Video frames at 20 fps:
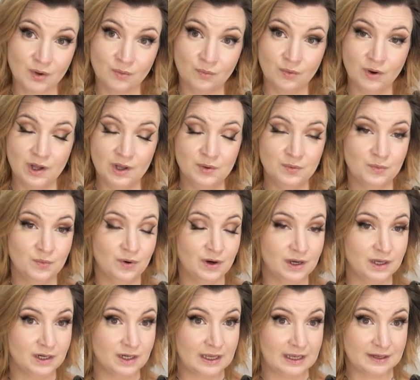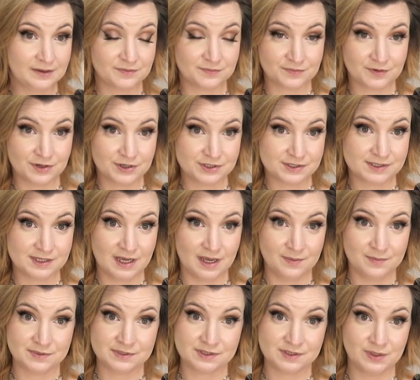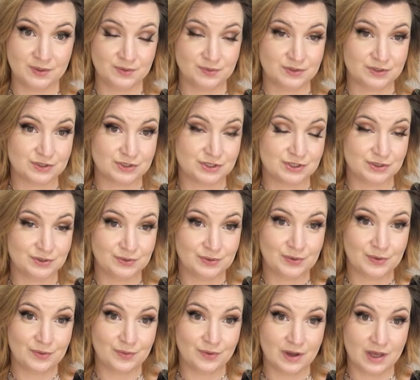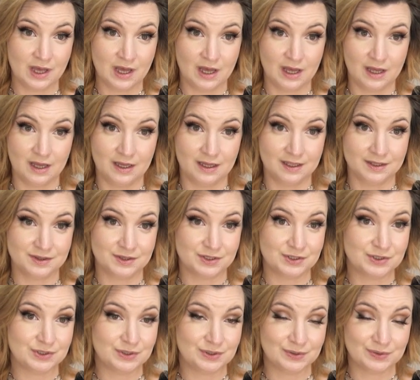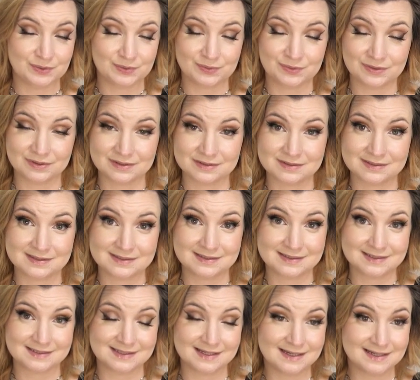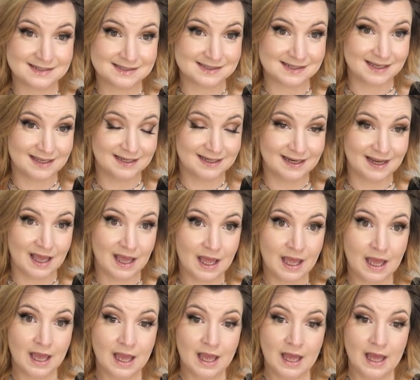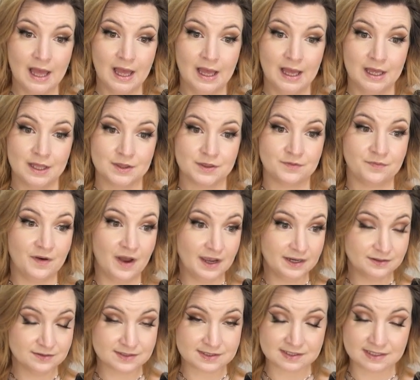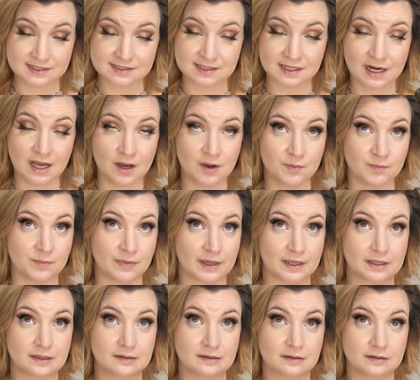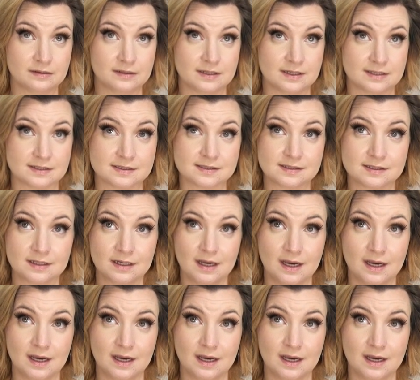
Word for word: Well, what a first episode to uh, the new season. The final season, oh my goodness.